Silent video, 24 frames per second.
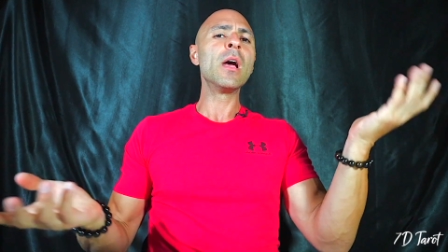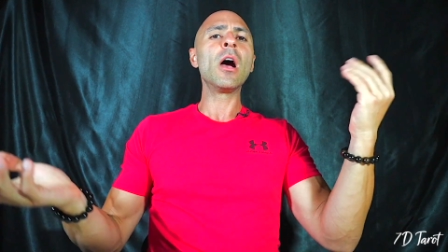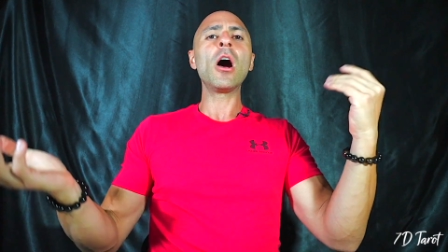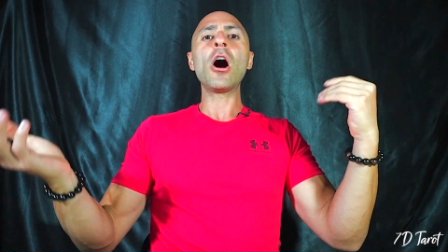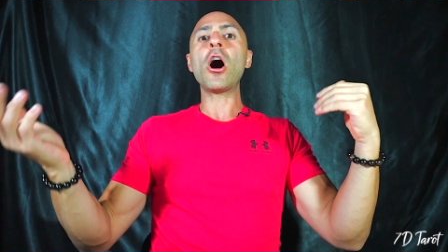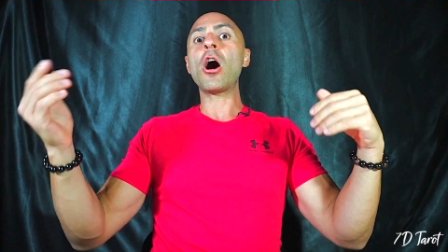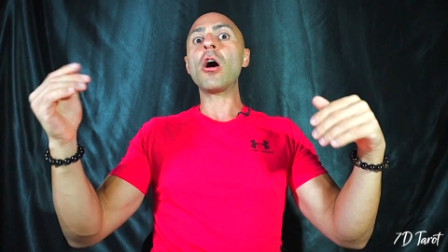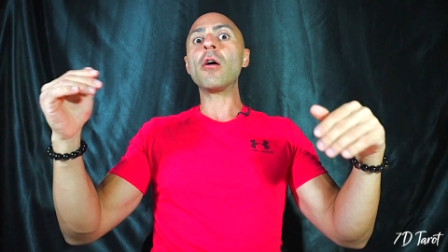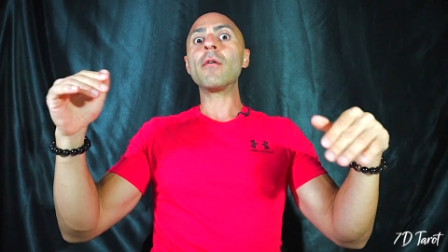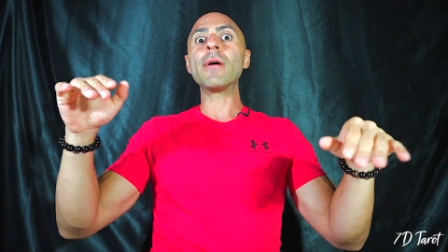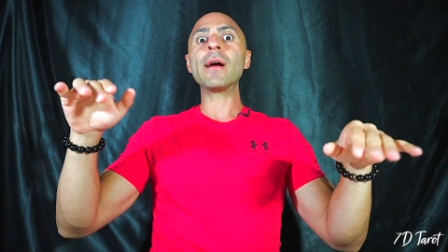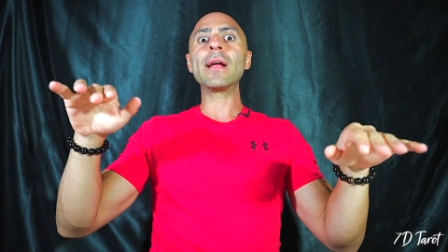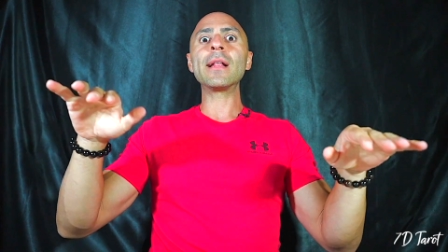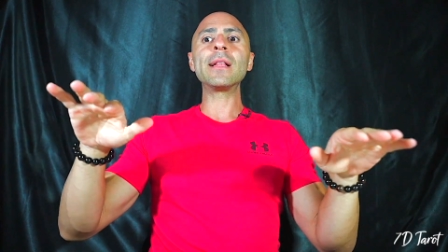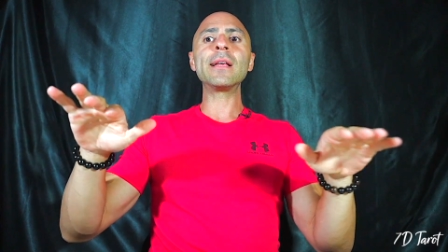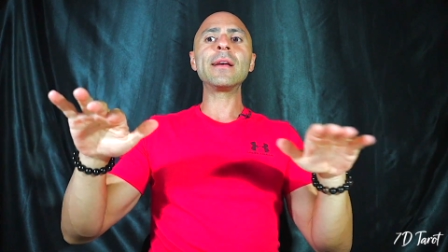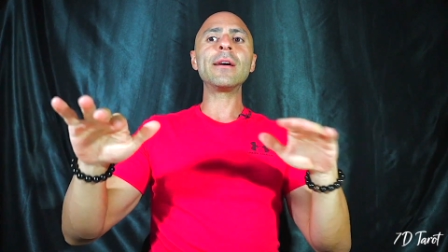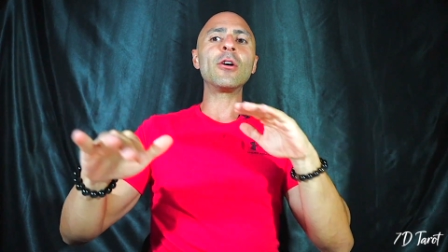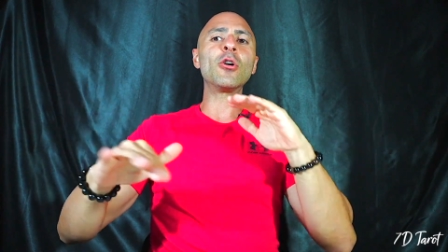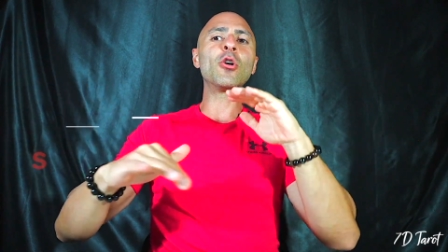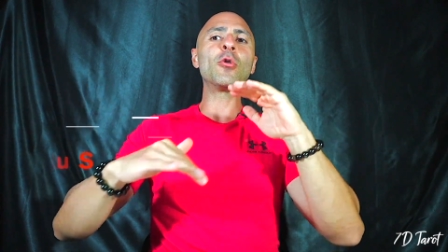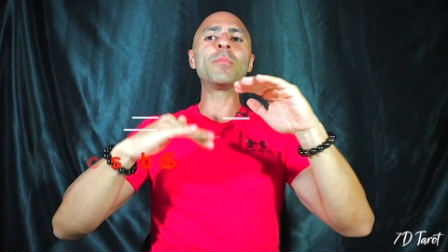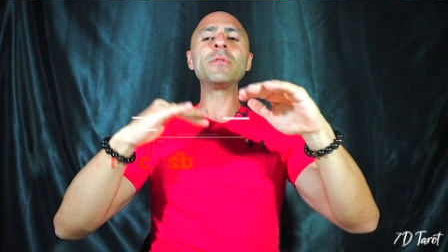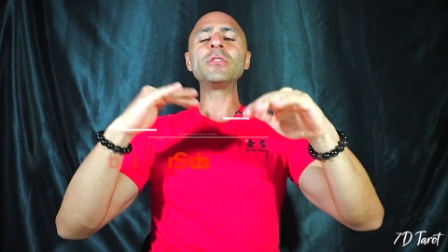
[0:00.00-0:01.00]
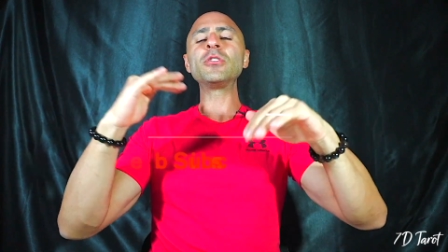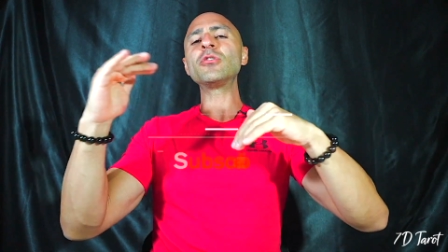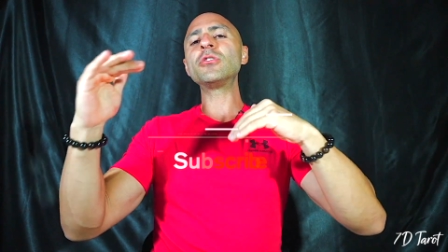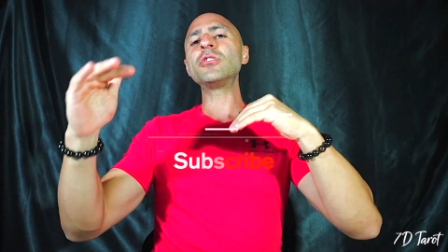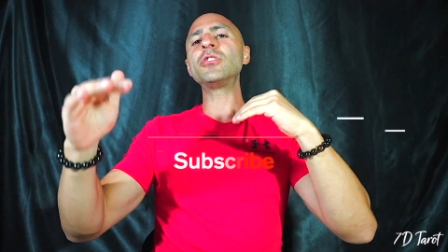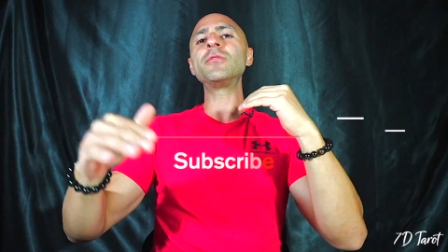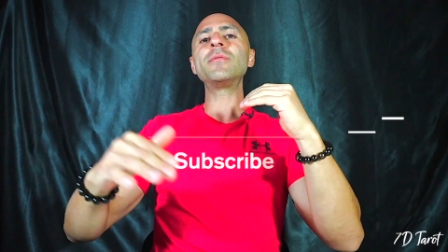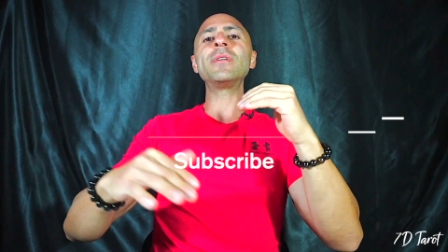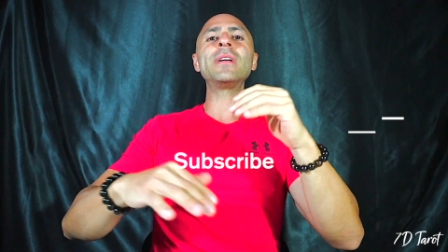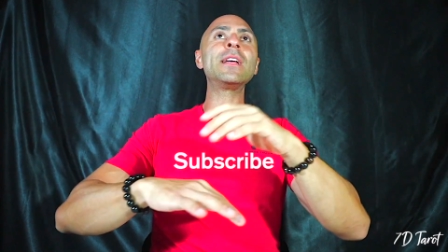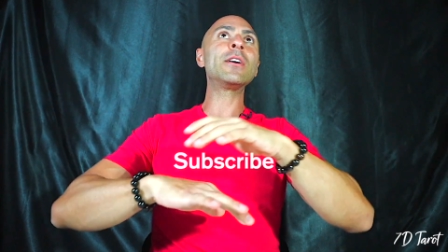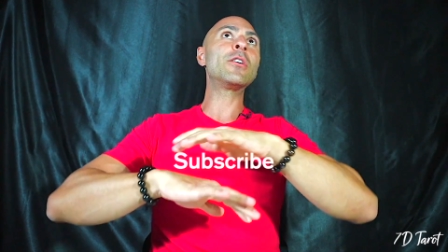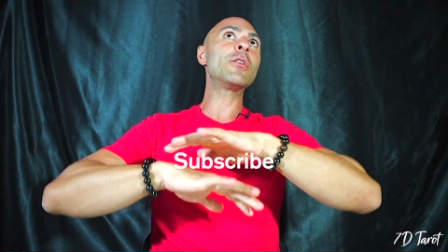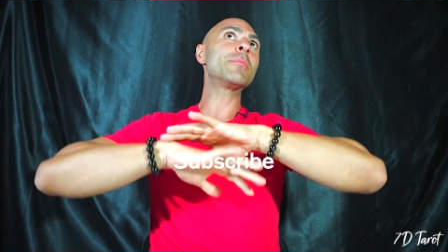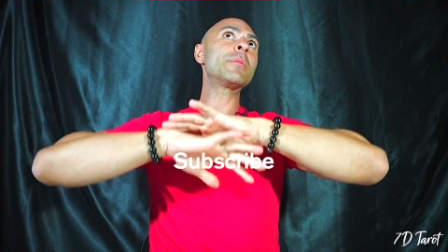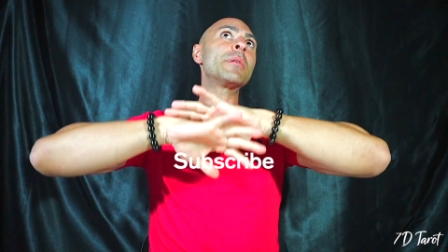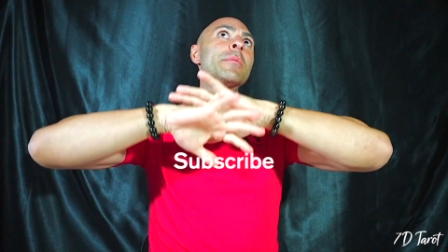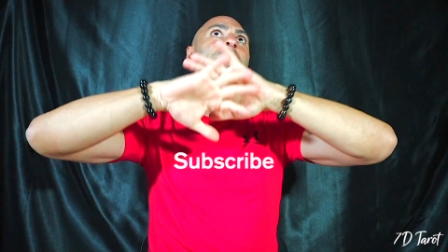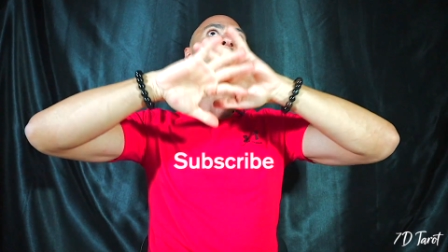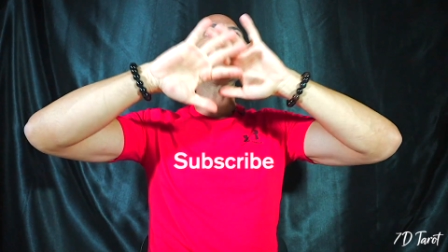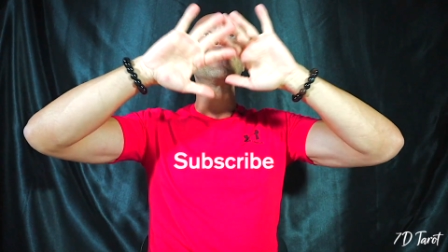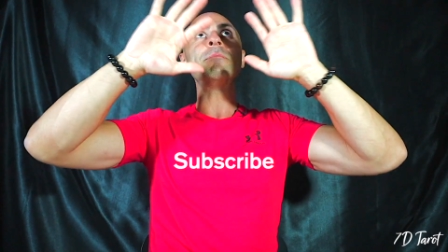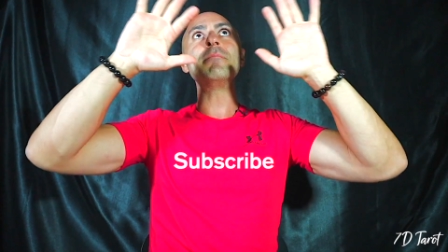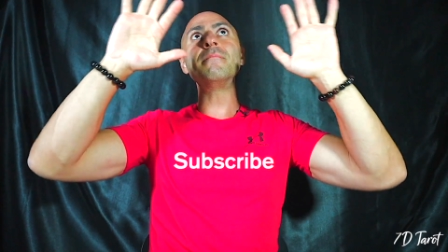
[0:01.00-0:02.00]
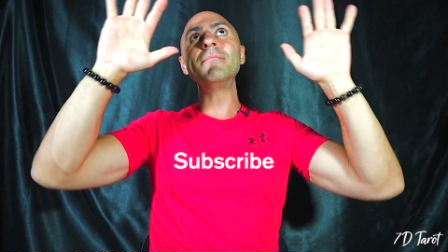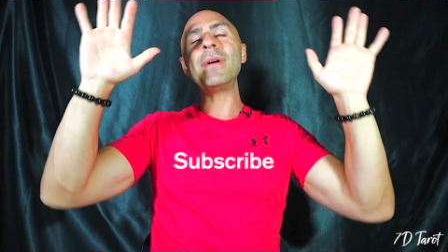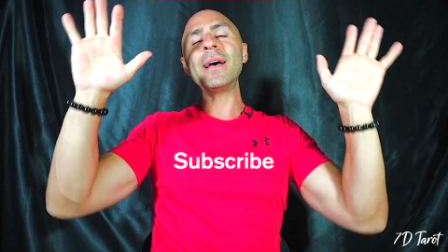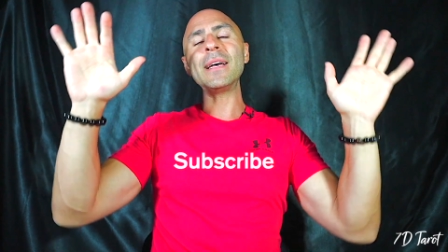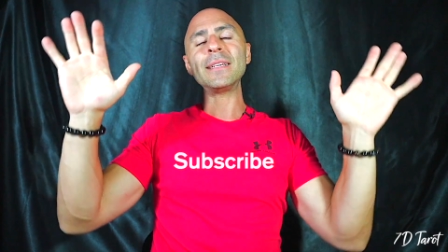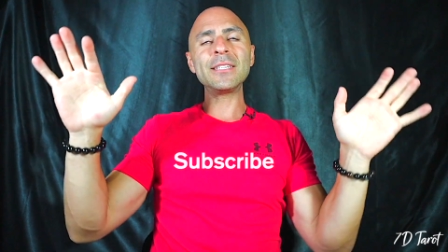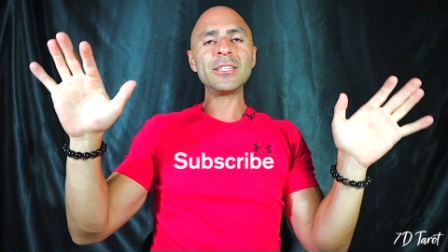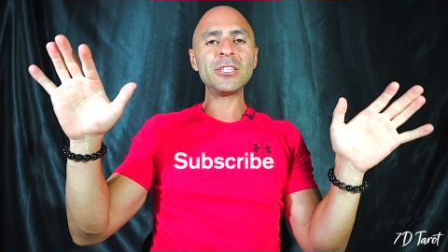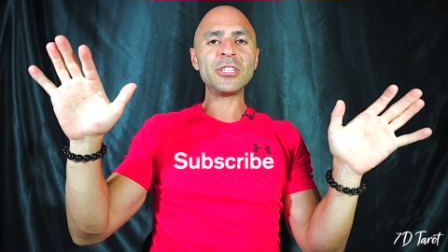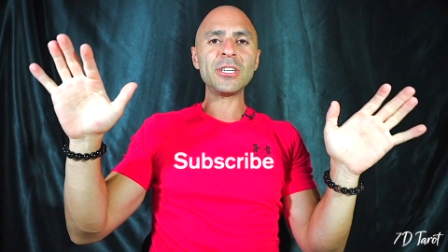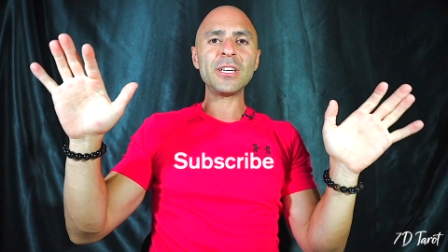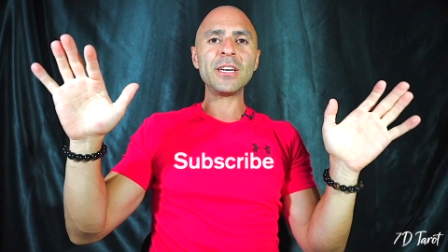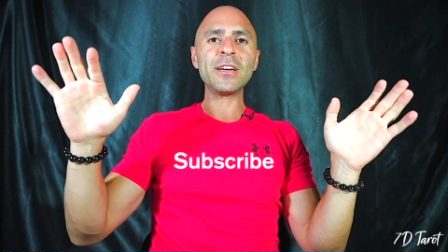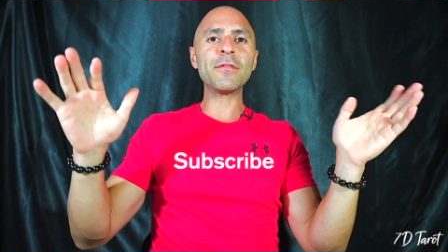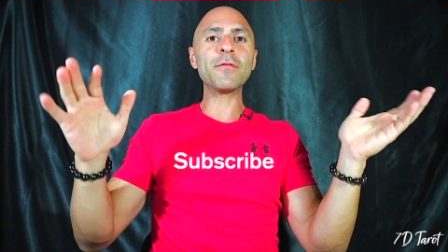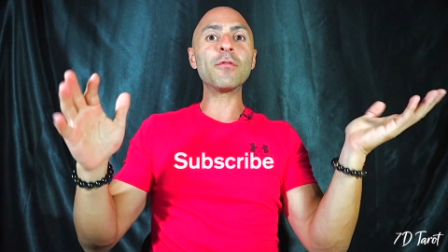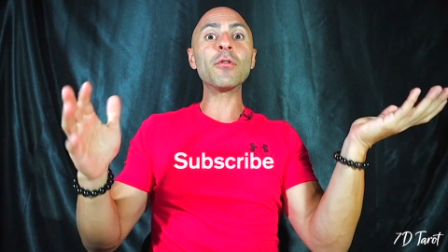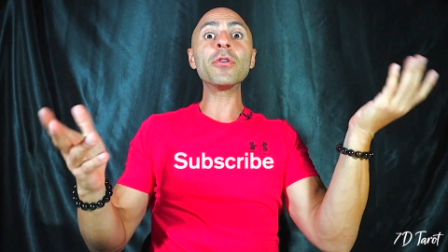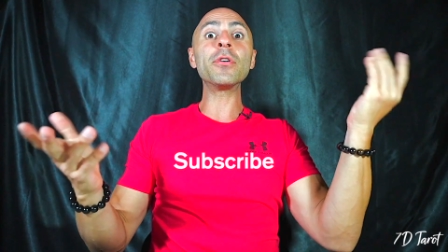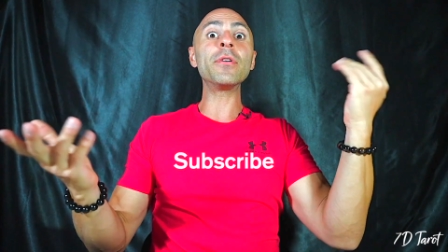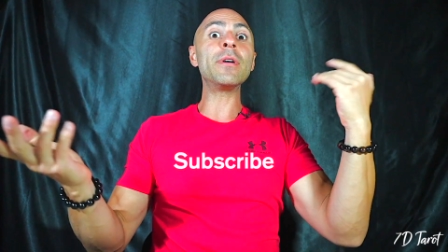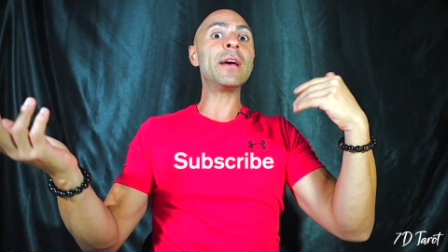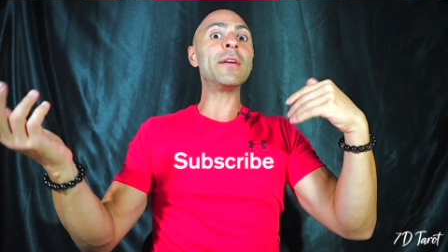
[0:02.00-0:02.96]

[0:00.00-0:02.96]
All right, Leo, hope you enjoyed your reading. Hope there was a message in here for you.